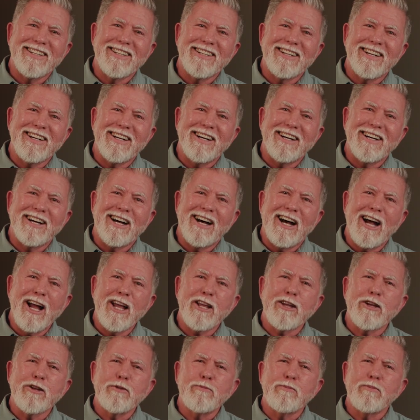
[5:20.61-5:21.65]
uh,
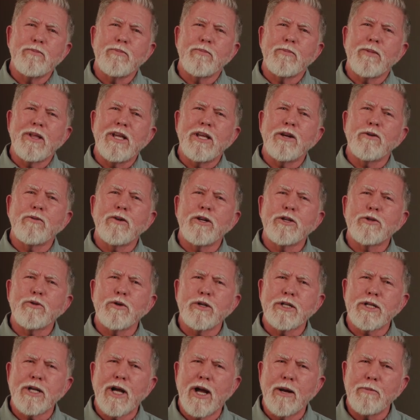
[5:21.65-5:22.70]
I can enter
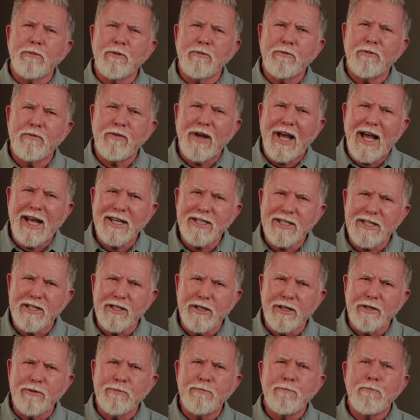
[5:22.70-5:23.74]
into a time of
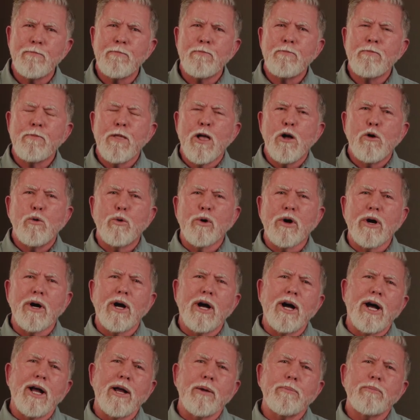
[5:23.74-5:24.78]
fasting where
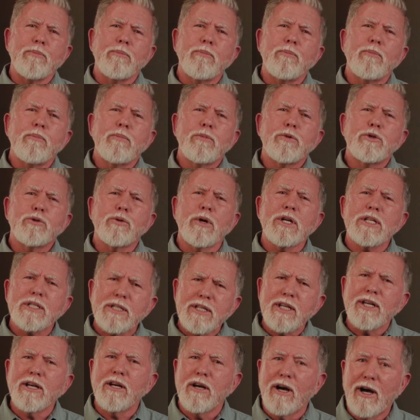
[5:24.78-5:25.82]
I'm
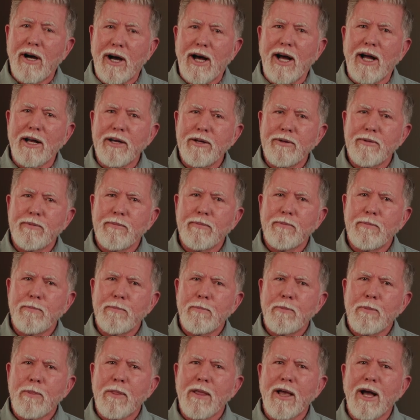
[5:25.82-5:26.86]
trusting God,
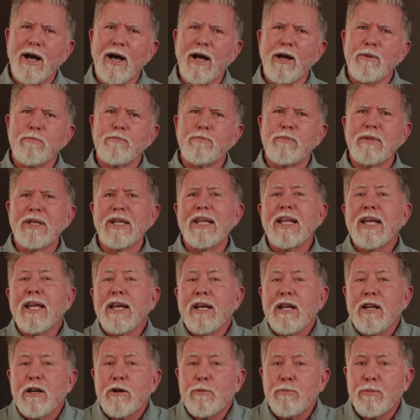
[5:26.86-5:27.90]
I'm
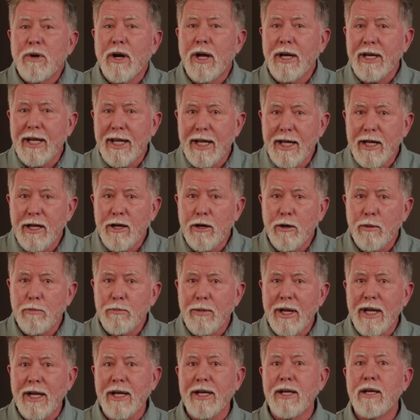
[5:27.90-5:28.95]
leaning upon
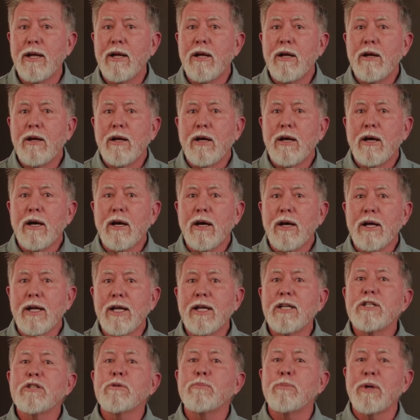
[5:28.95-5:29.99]
Him and uh,
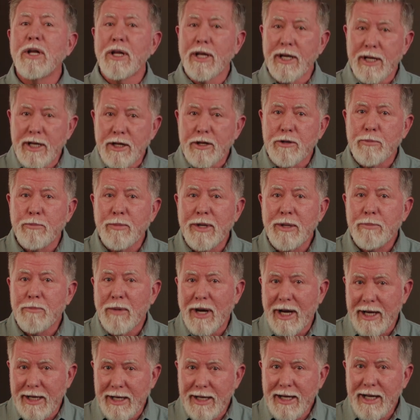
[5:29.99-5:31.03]
His ability to meet
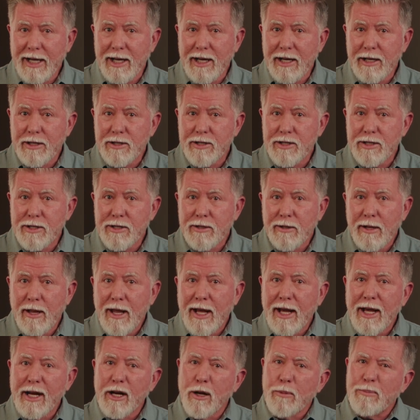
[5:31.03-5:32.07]
my needs,
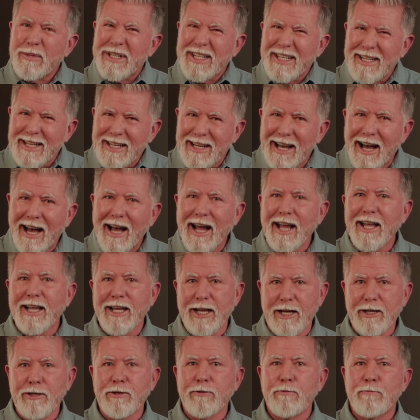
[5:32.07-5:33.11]
and I'm
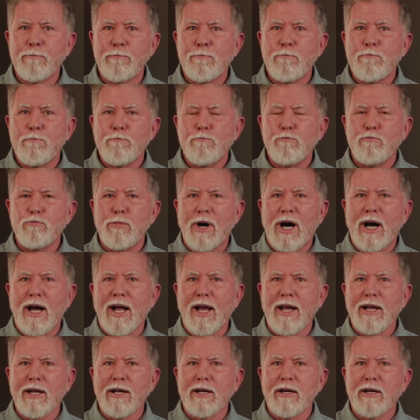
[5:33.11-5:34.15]
denying
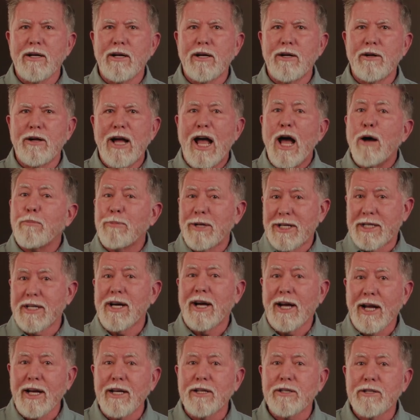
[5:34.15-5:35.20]
my uh,
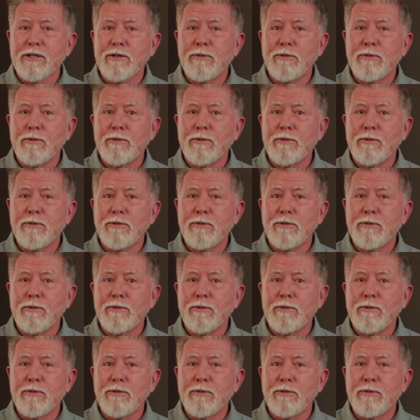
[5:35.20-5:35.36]
appetite.